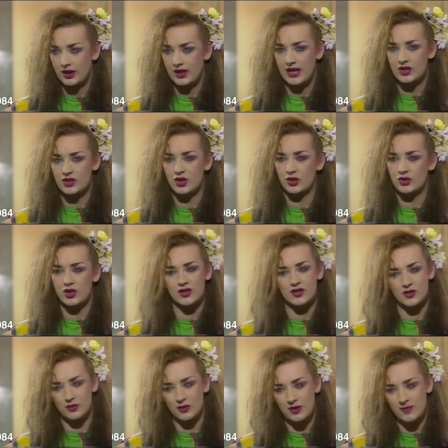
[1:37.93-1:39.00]
It's not just
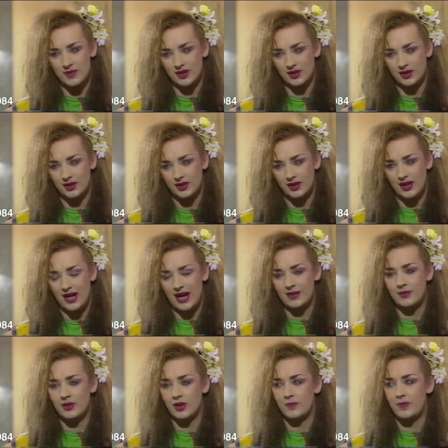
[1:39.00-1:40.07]
screaming. And,
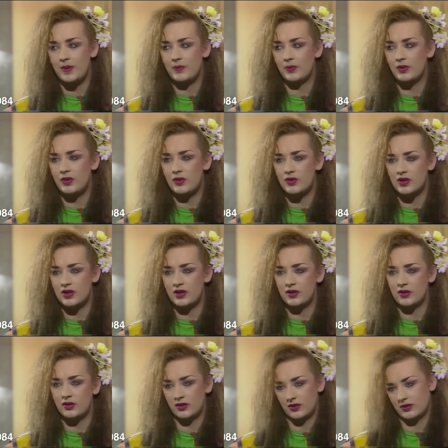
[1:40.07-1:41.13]
you know, people usually
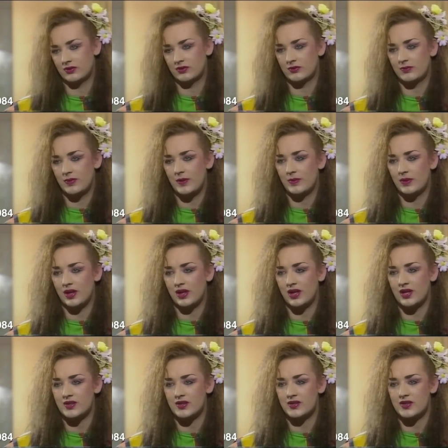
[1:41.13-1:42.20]
look at people like
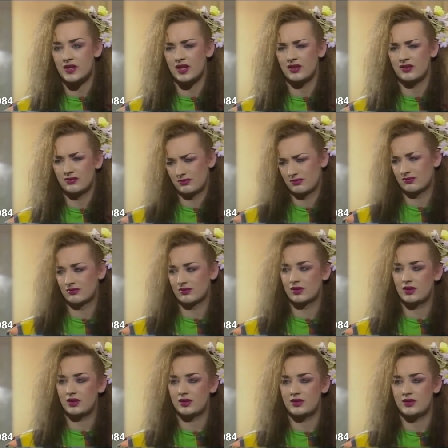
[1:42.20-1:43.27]
us and say,
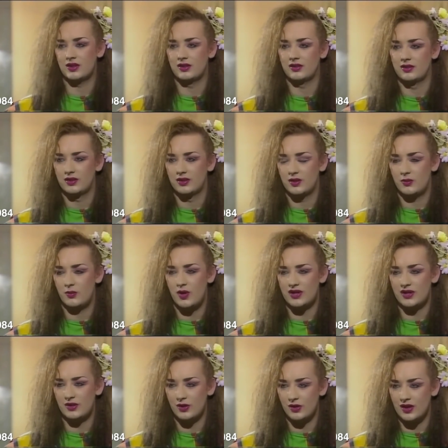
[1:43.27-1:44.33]
God, you know, why
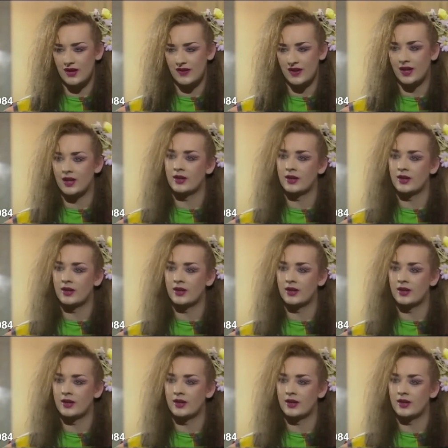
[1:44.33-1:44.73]
did it look like that?